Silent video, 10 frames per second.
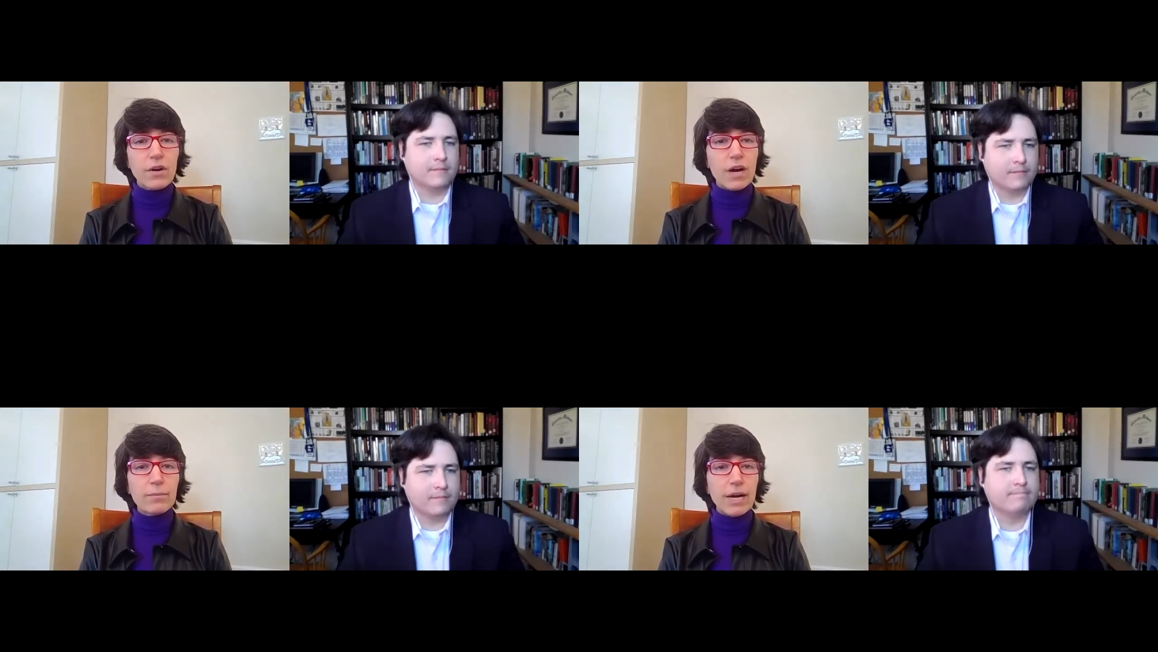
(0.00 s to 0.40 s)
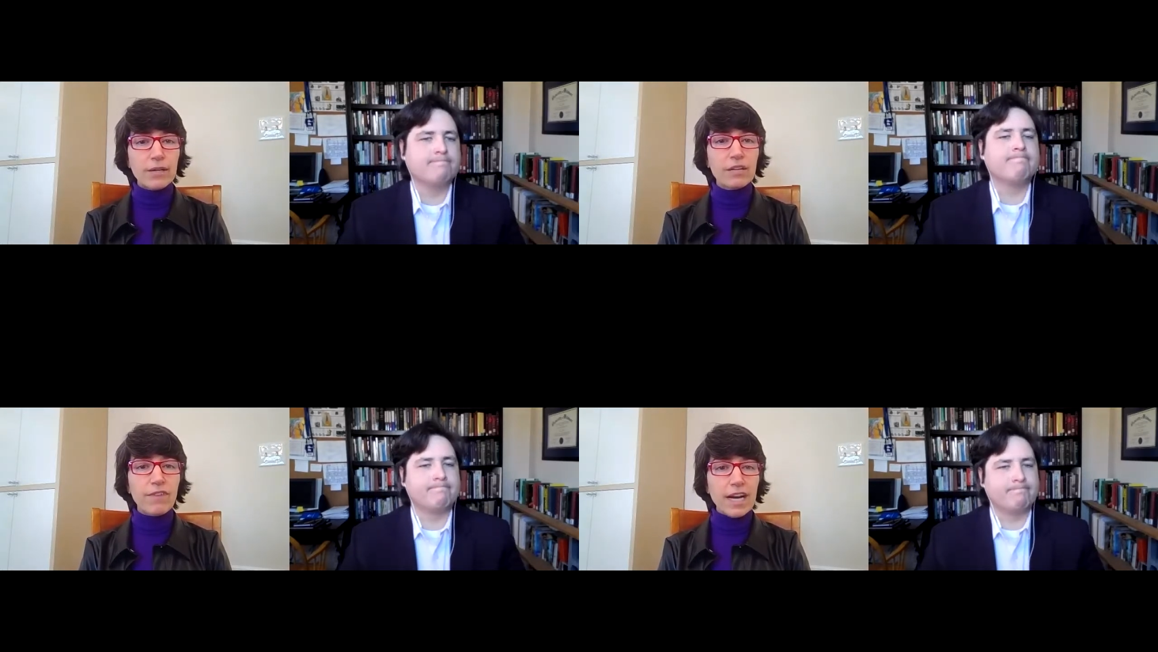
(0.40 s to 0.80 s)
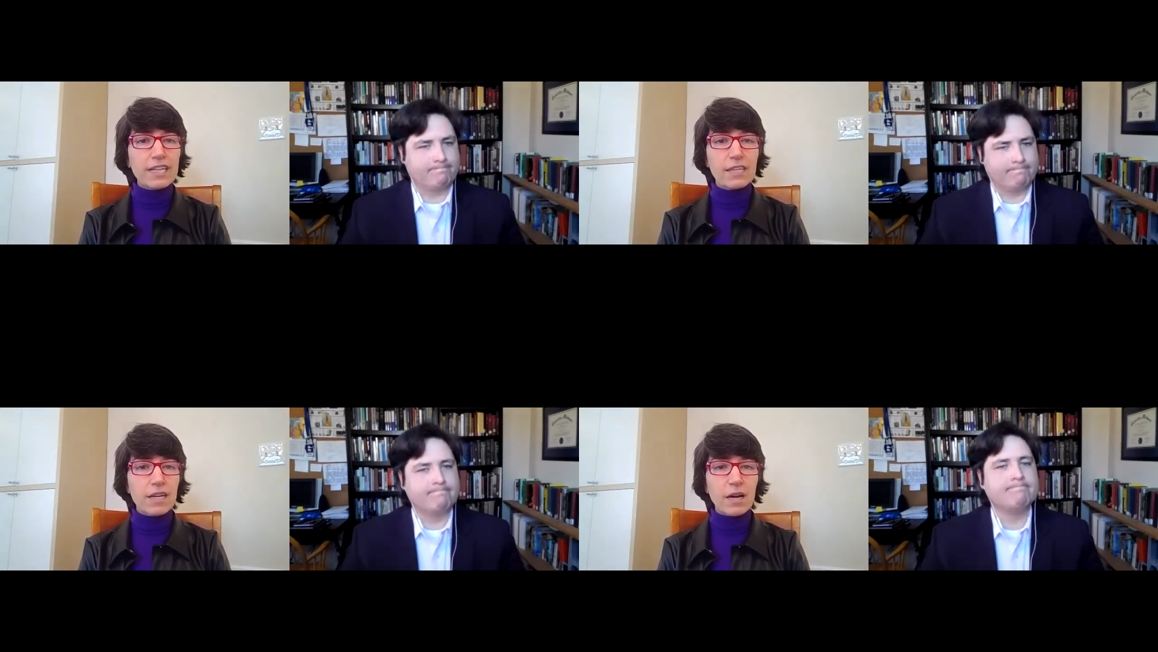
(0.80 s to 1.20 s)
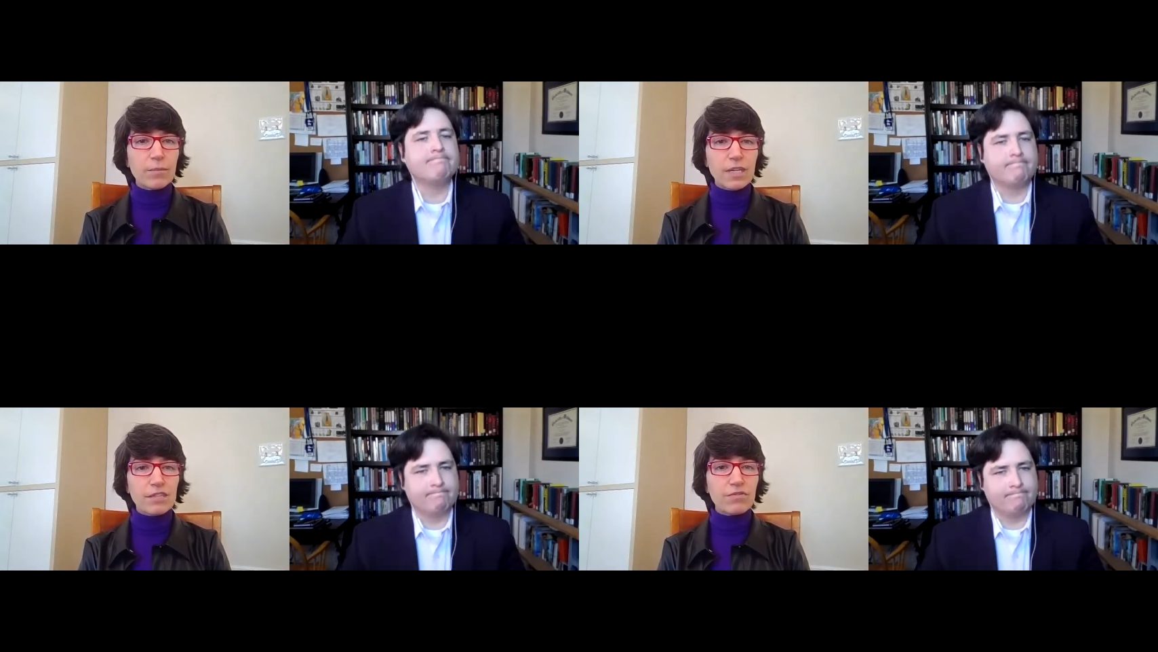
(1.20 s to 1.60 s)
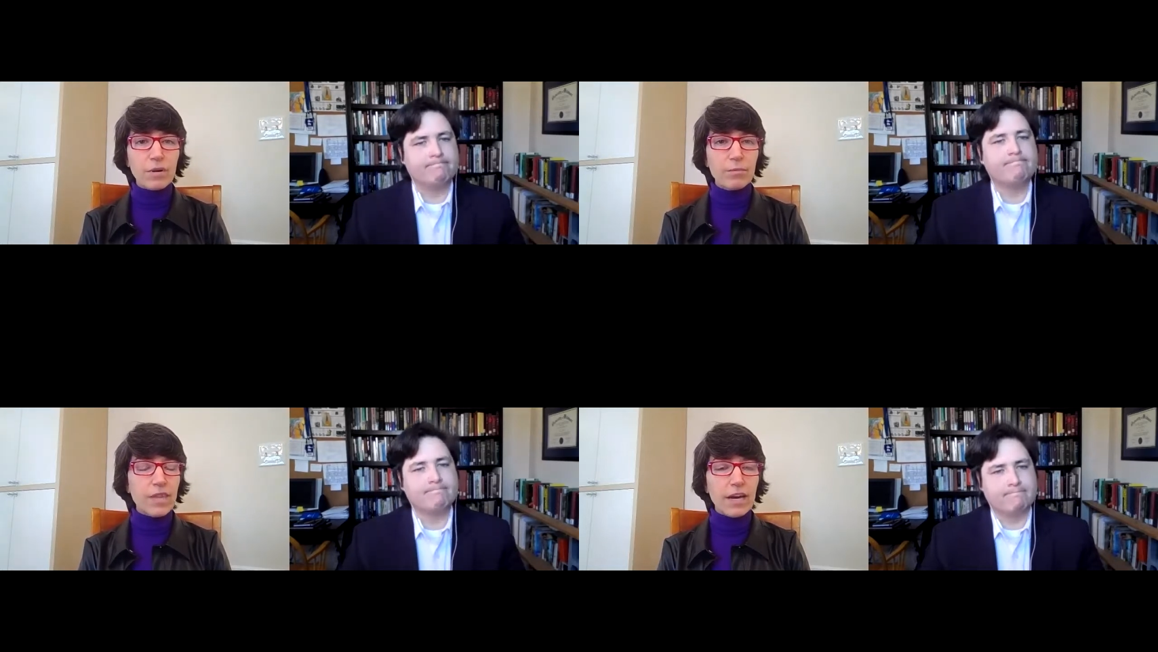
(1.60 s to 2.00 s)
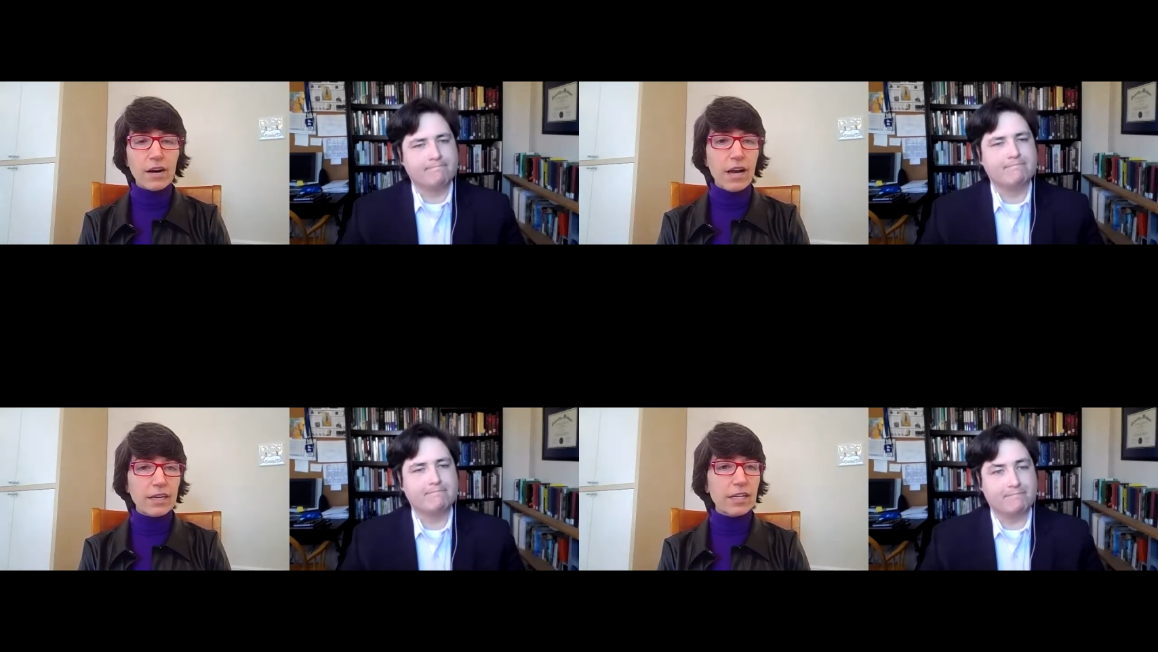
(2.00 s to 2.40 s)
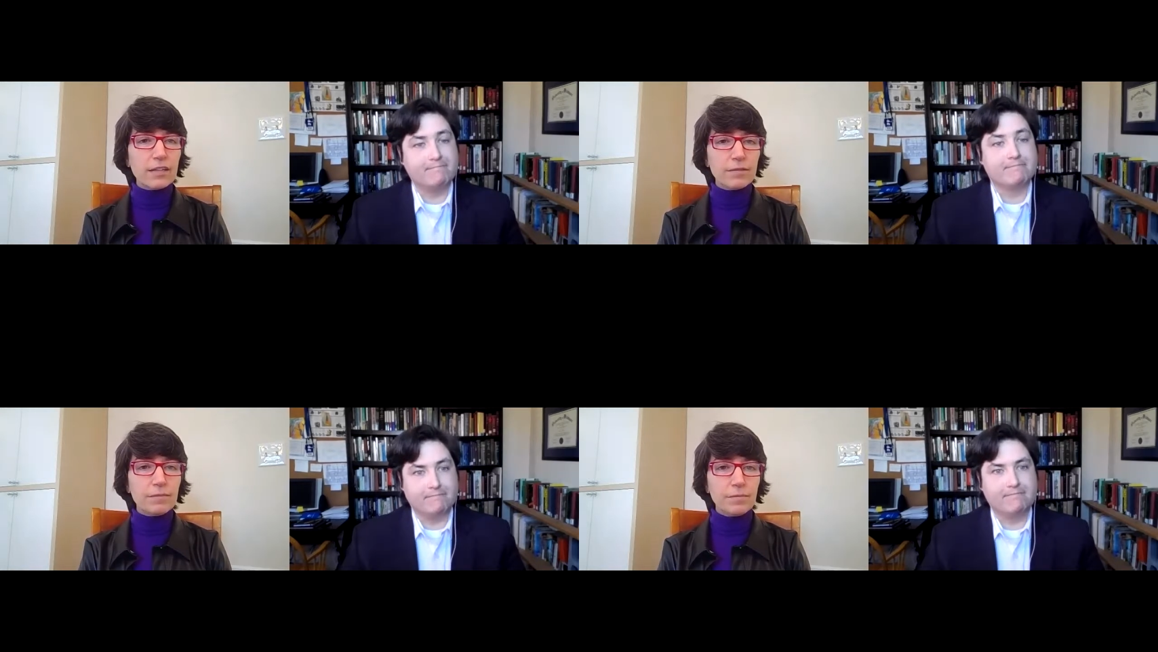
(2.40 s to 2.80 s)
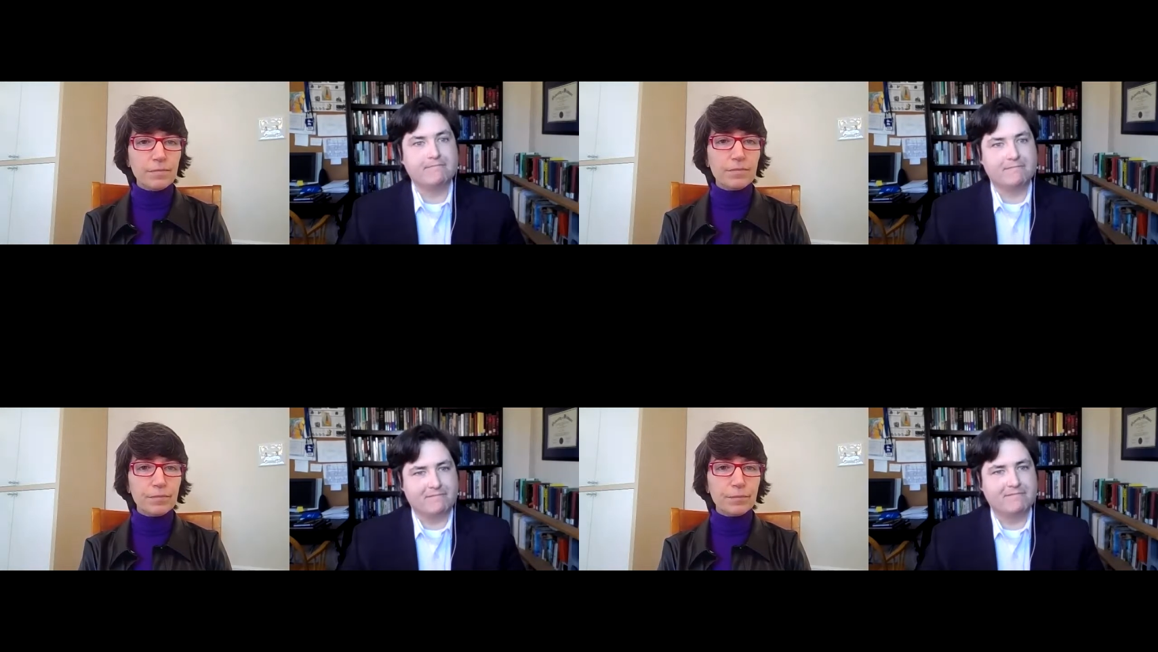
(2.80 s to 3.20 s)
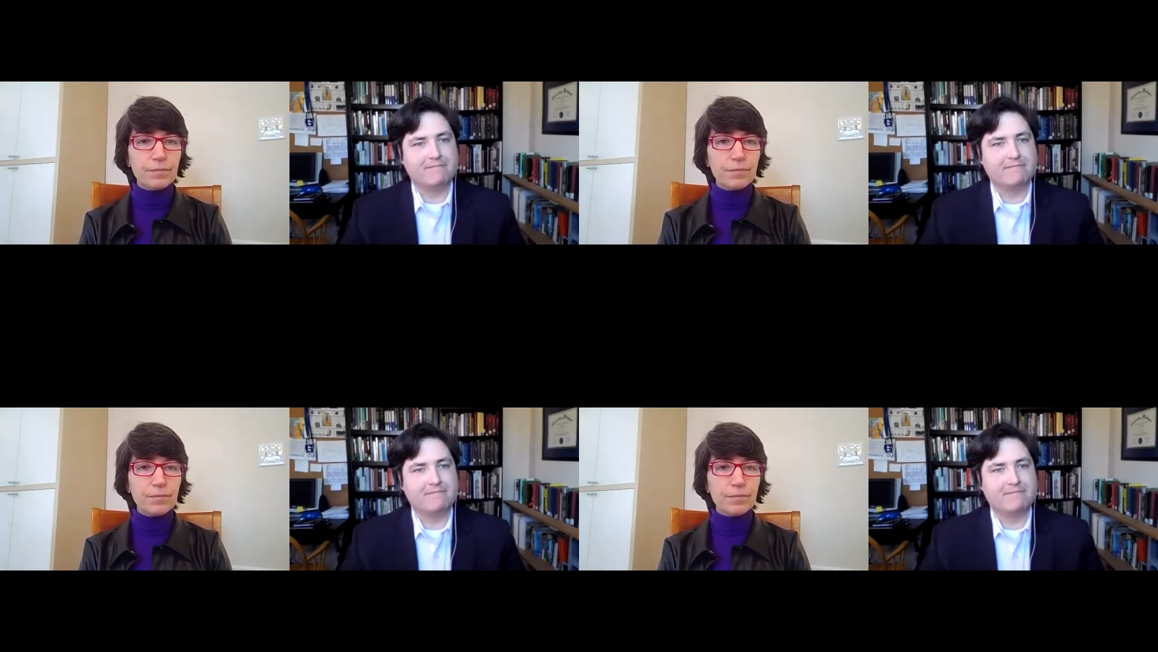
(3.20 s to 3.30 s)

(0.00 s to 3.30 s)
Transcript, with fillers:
Speaker 1: thought about advising companies from there on in. Mm-hmm.